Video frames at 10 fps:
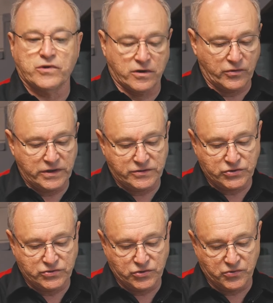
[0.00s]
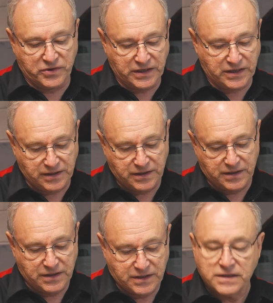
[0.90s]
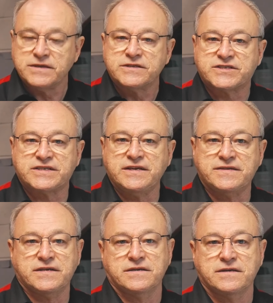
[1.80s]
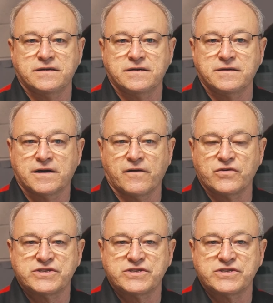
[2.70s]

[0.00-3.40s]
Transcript: going to do the seat covers